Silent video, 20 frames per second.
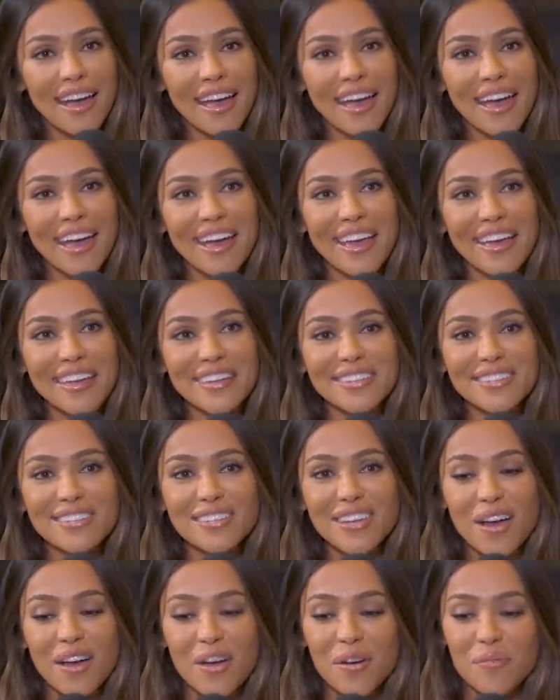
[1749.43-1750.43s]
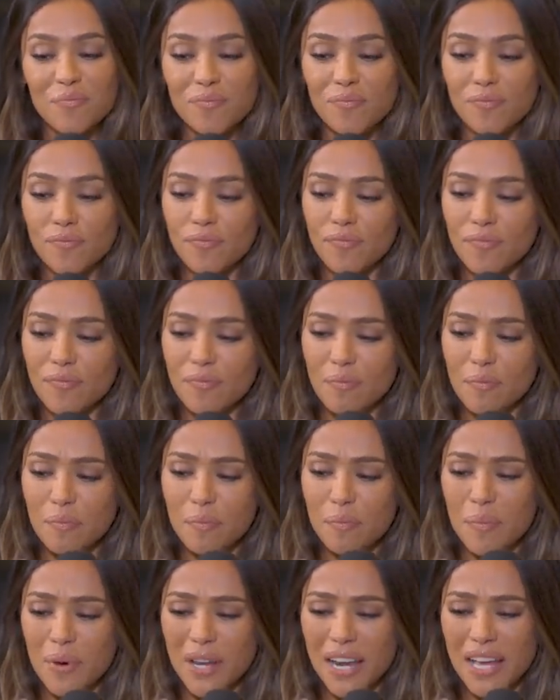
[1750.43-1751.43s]
And, um,
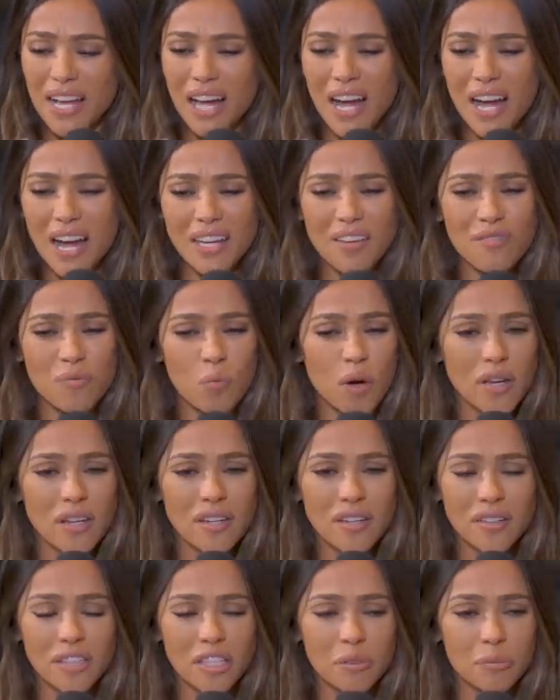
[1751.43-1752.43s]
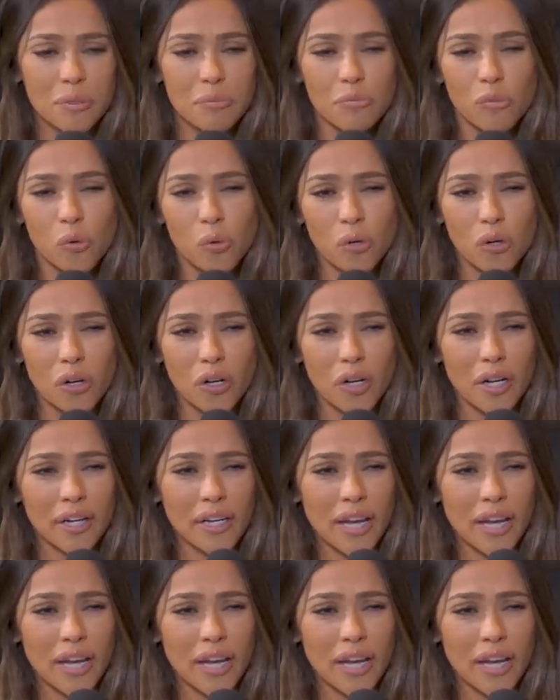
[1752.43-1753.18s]
but I kind of wanted a little bit more.